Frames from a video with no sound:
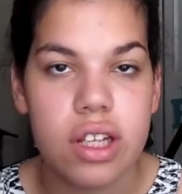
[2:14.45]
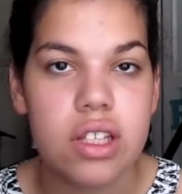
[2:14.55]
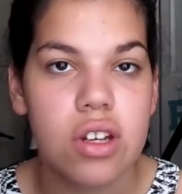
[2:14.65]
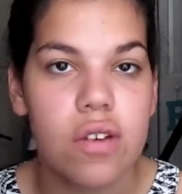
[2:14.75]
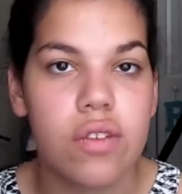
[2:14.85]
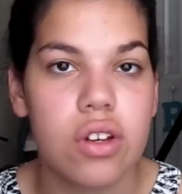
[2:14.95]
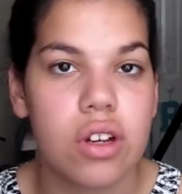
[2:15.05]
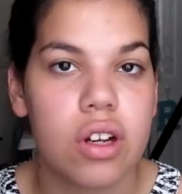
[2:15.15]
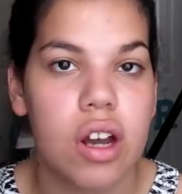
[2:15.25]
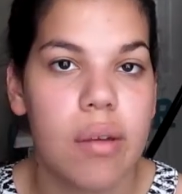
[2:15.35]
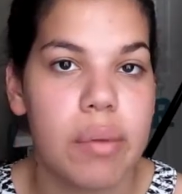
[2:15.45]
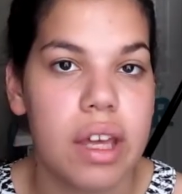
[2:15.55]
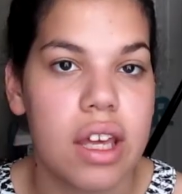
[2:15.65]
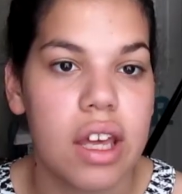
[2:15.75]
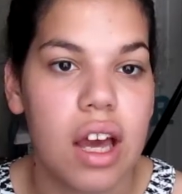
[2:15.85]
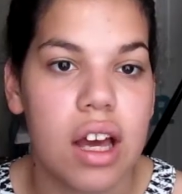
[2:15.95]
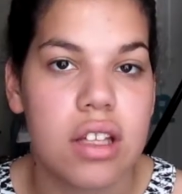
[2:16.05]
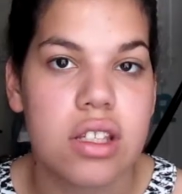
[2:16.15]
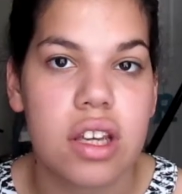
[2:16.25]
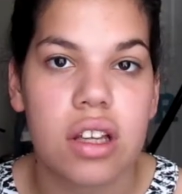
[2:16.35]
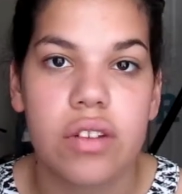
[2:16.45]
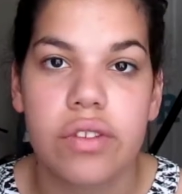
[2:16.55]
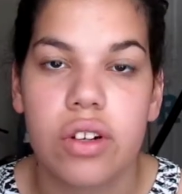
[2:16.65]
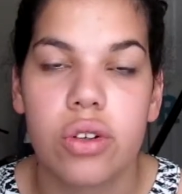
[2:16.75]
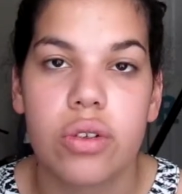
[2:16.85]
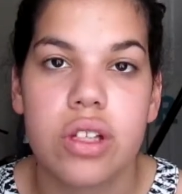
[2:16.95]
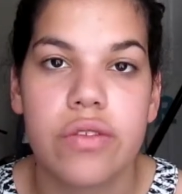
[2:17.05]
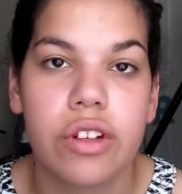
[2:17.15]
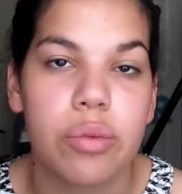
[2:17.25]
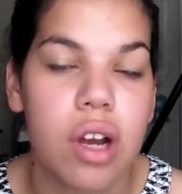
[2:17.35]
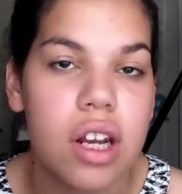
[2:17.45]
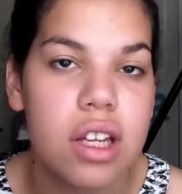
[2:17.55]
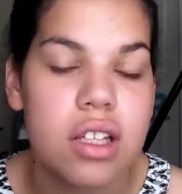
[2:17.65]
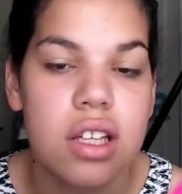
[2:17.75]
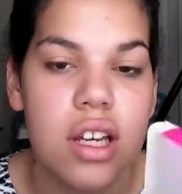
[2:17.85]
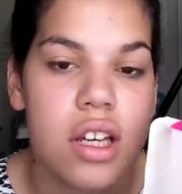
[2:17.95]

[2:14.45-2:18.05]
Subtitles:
so if you're a big stickler for cruelty-free products,